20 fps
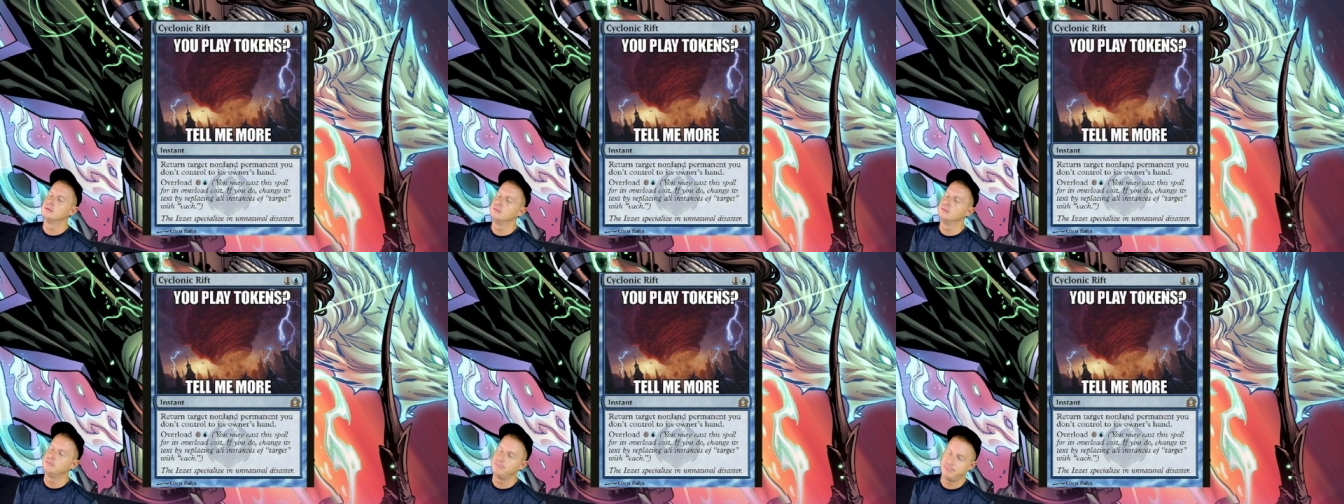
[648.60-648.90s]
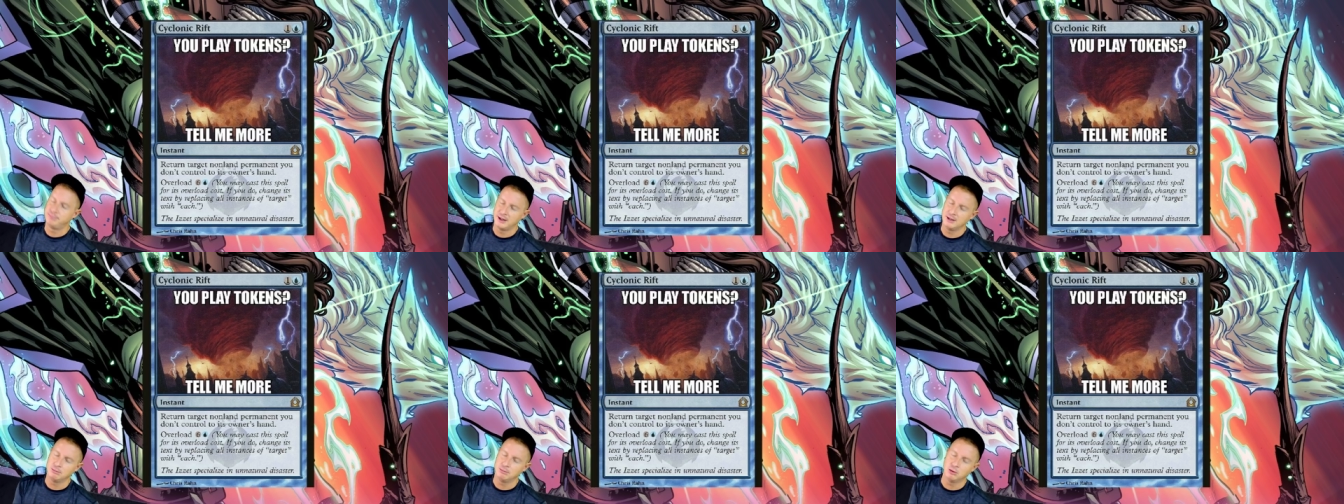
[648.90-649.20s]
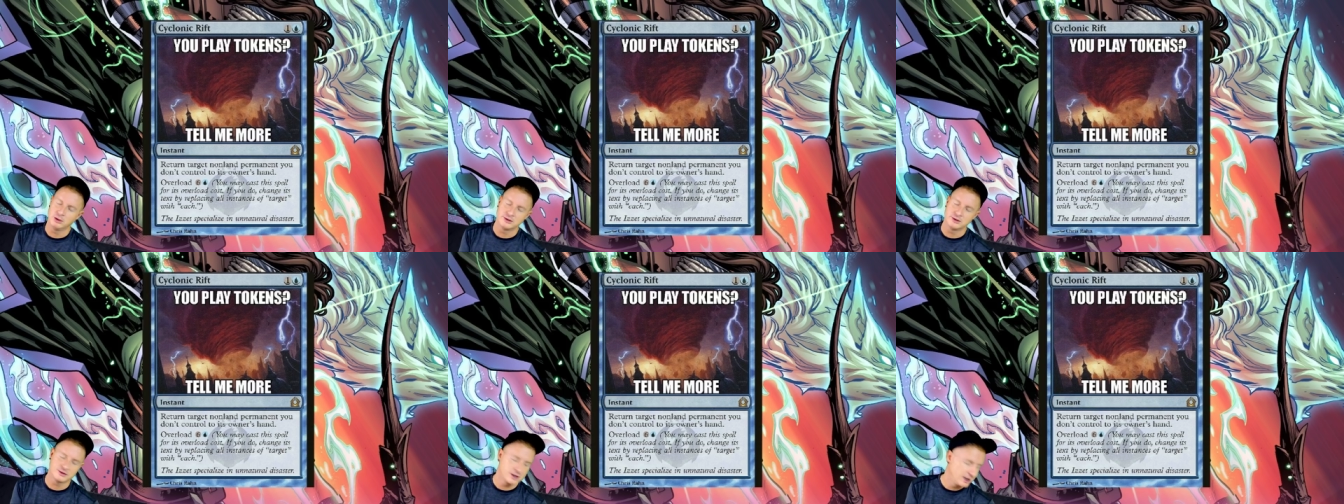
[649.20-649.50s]
Bad
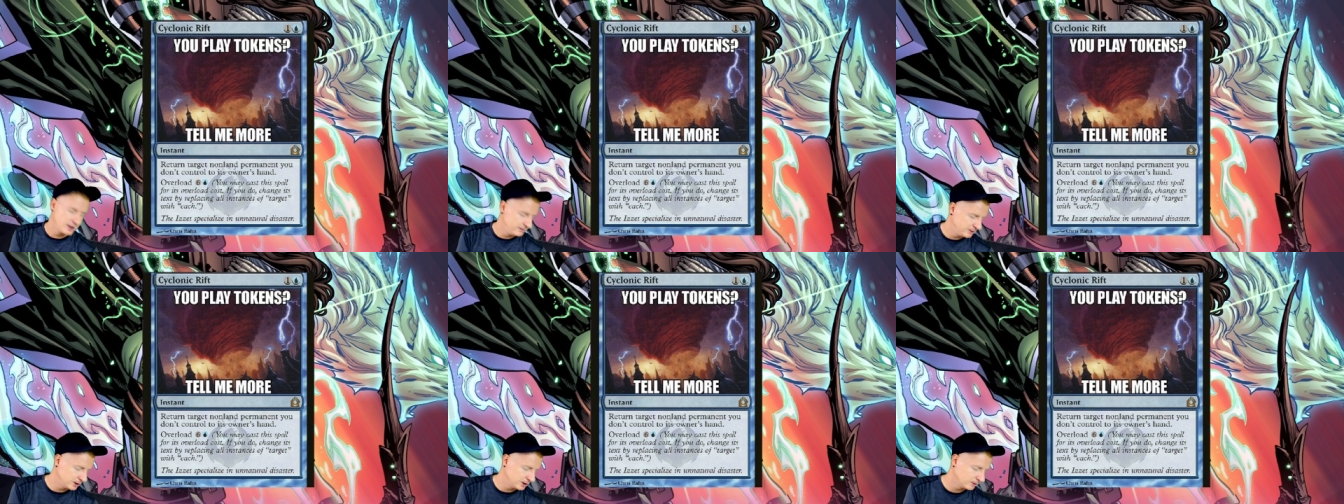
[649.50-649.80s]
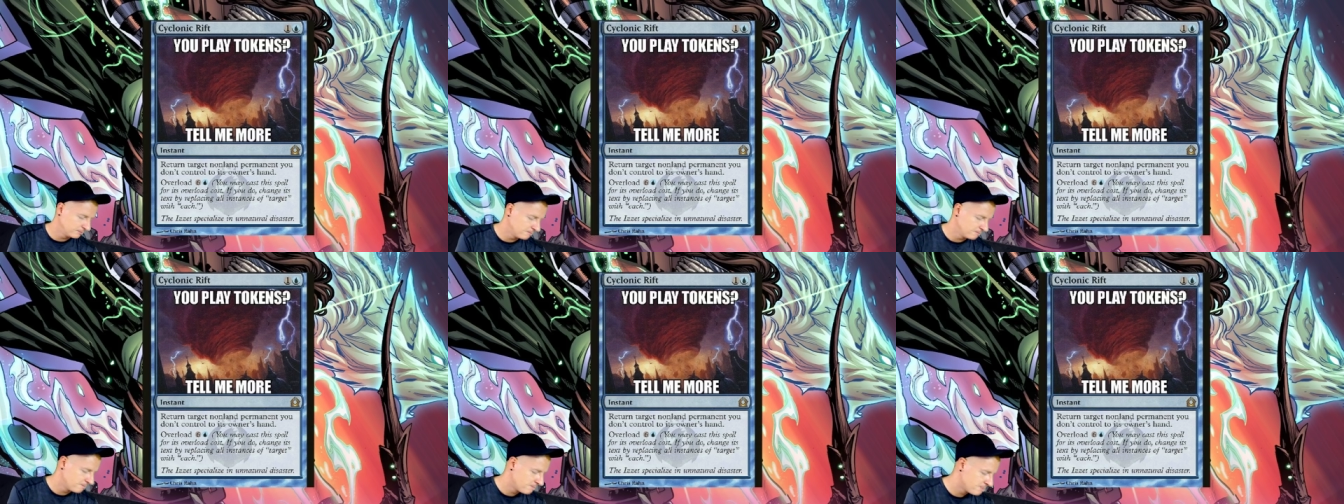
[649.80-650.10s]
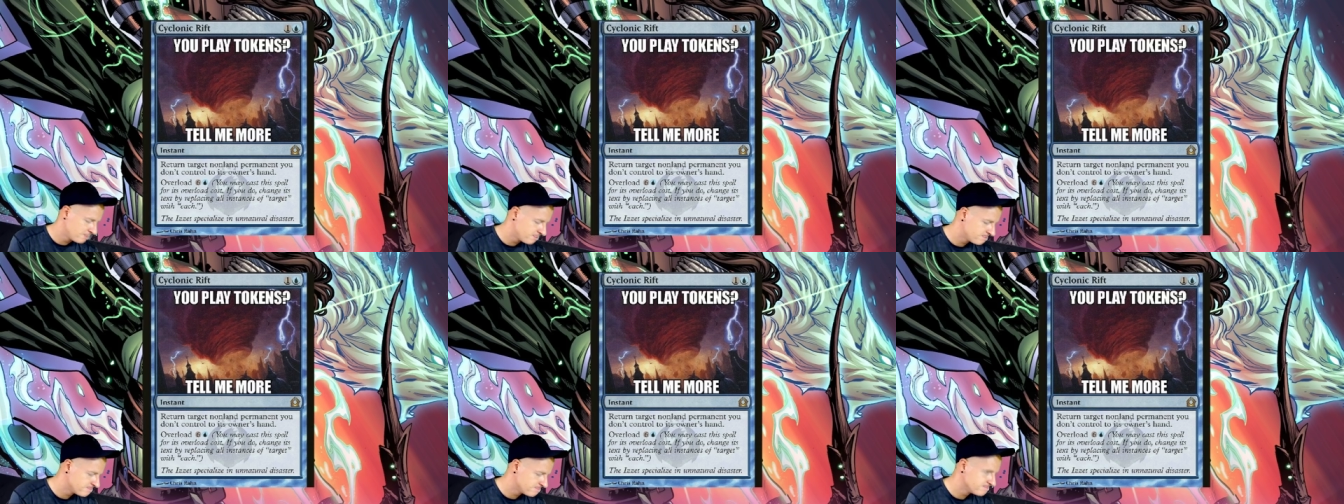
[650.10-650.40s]
Boys Gaming
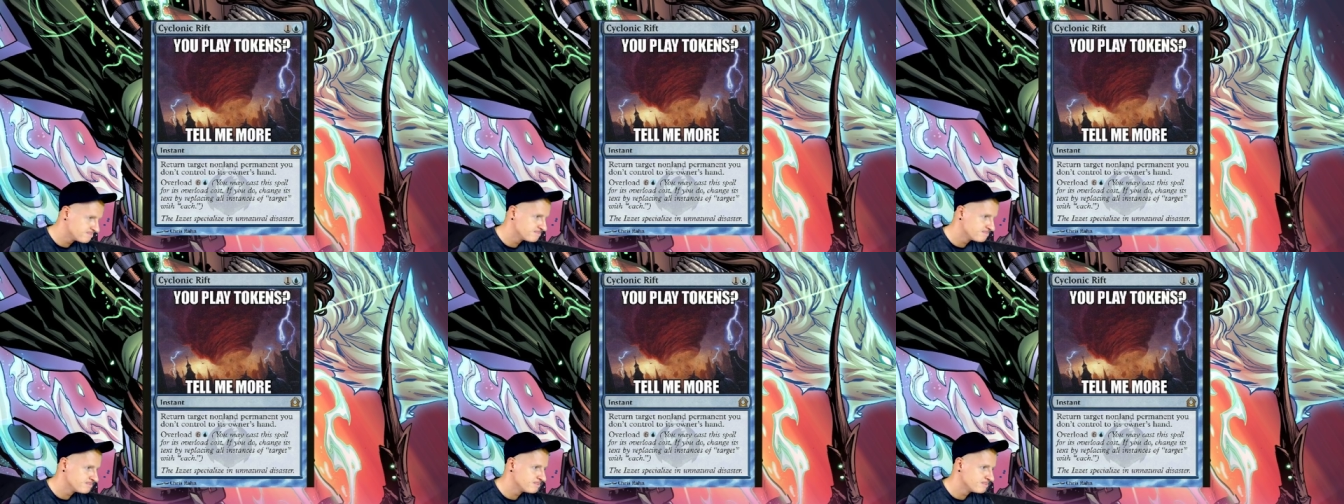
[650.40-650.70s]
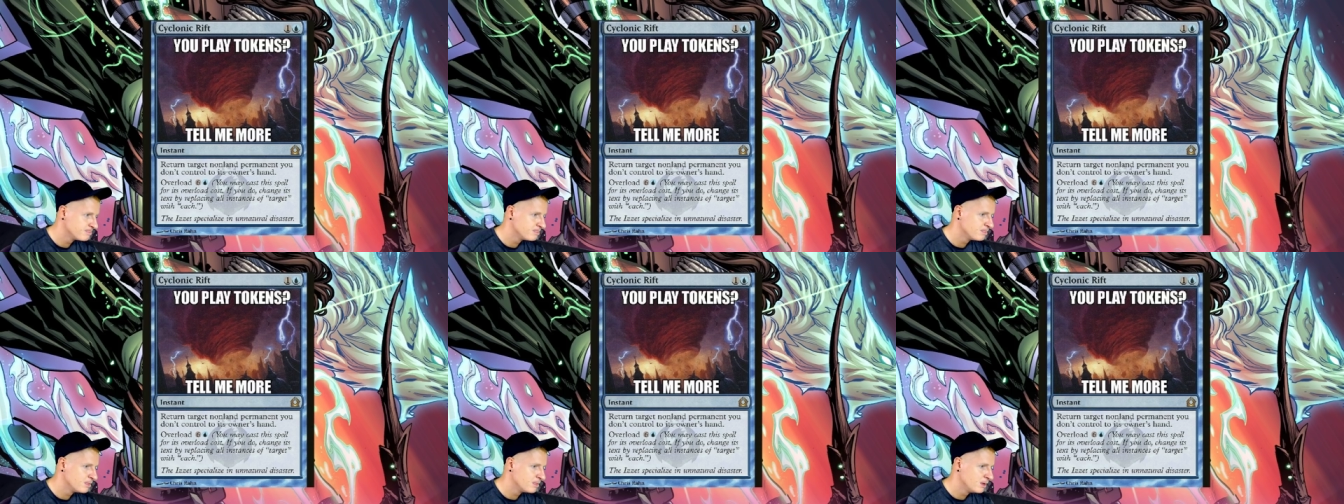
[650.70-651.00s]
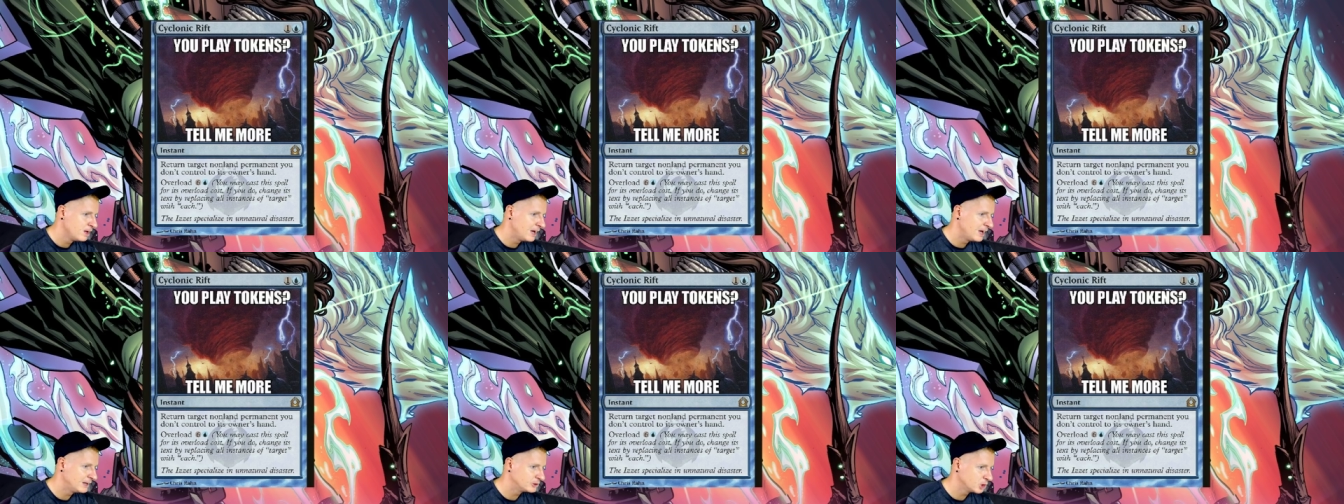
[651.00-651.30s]

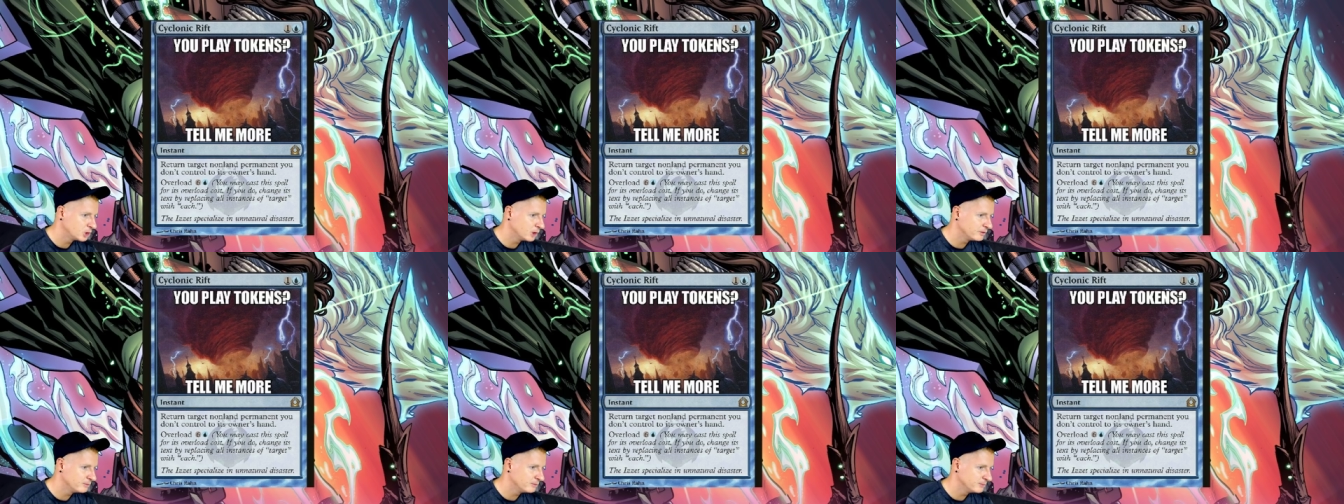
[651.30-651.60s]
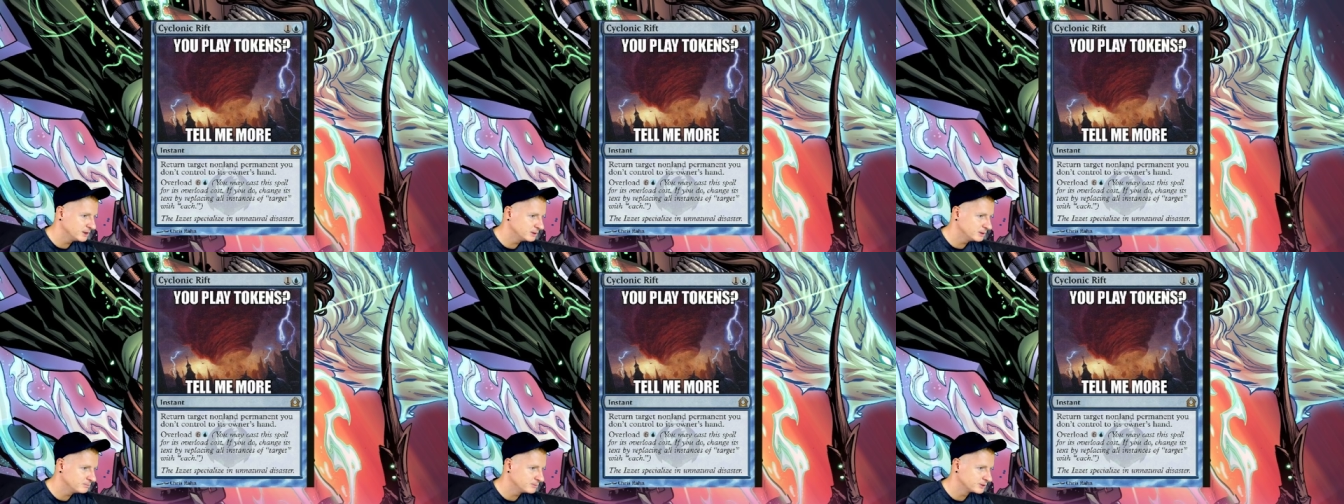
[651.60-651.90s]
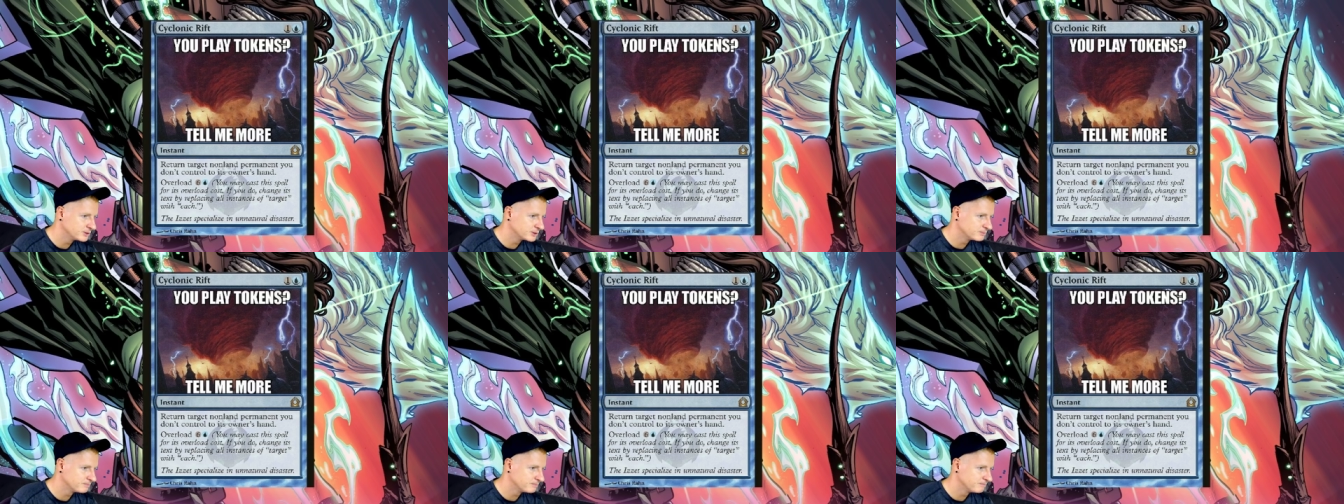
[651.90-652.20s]
and all the
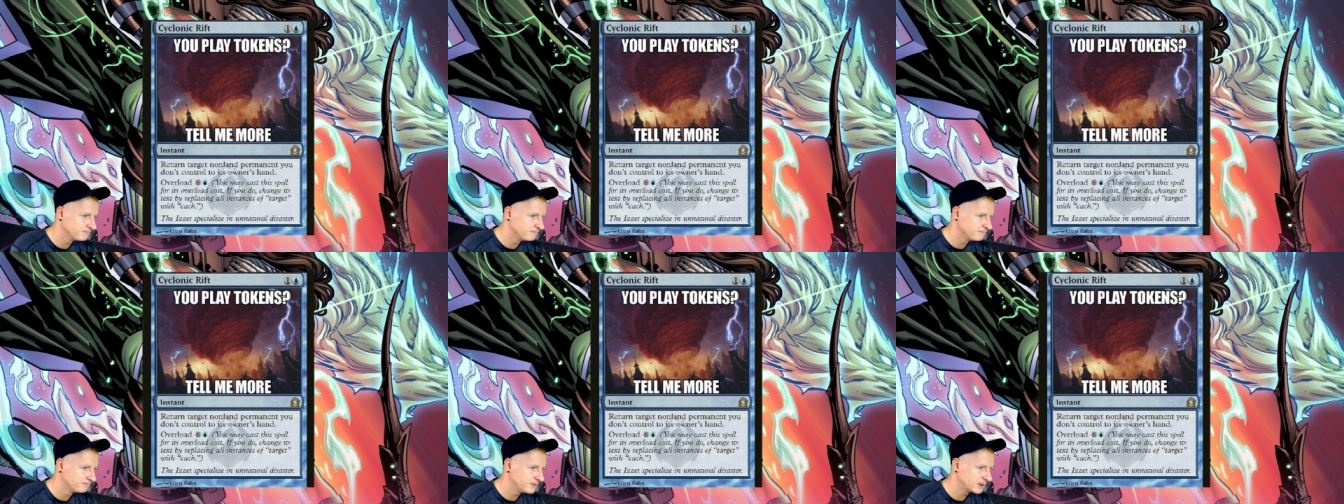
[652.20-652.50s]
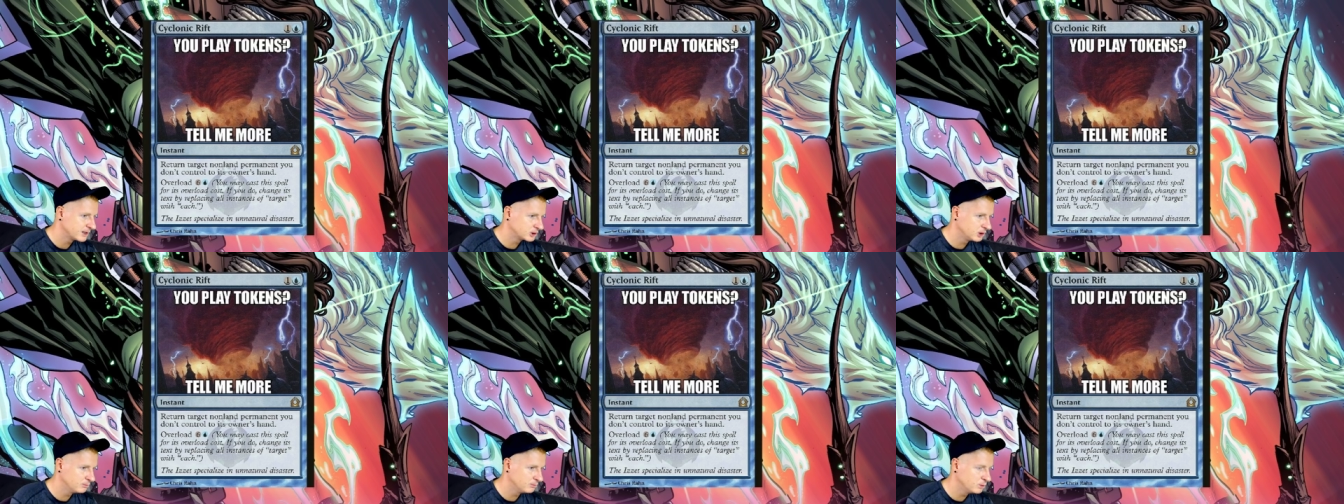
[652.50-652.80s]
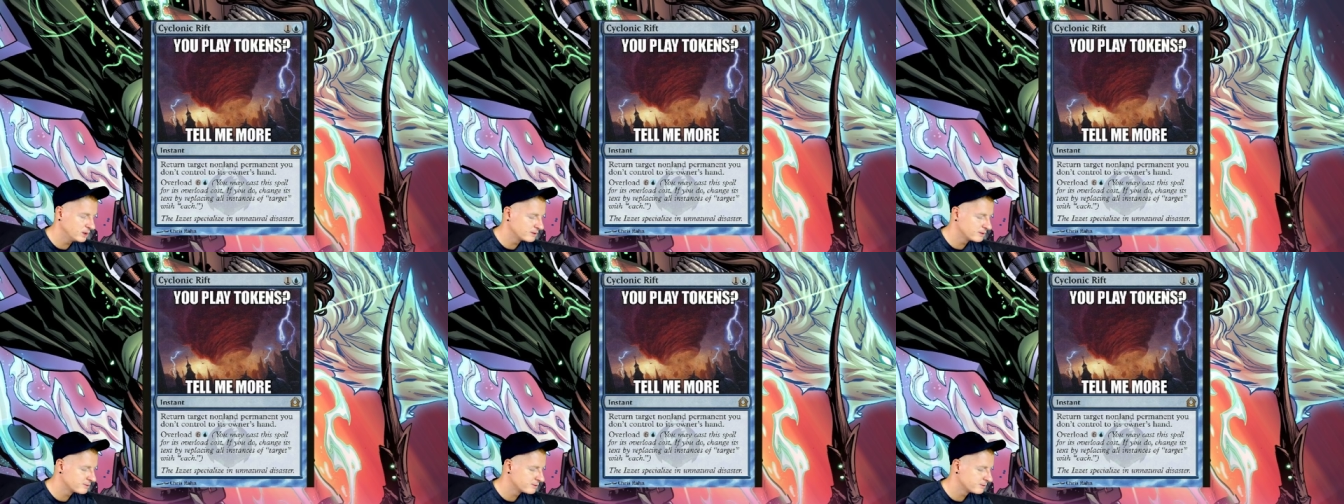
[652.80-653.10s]
memes that come
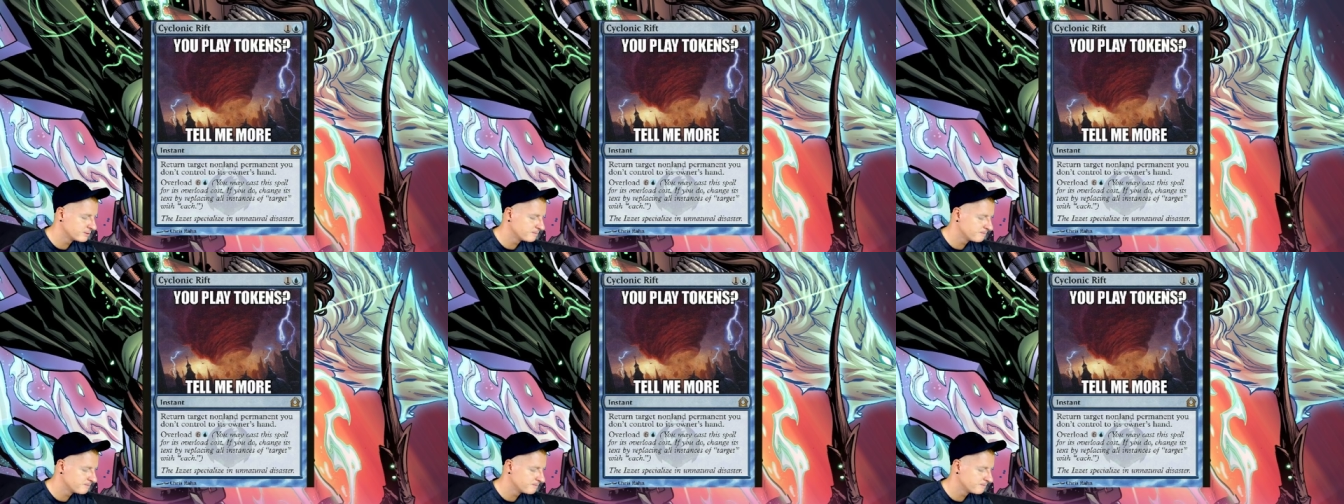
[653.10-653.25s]
with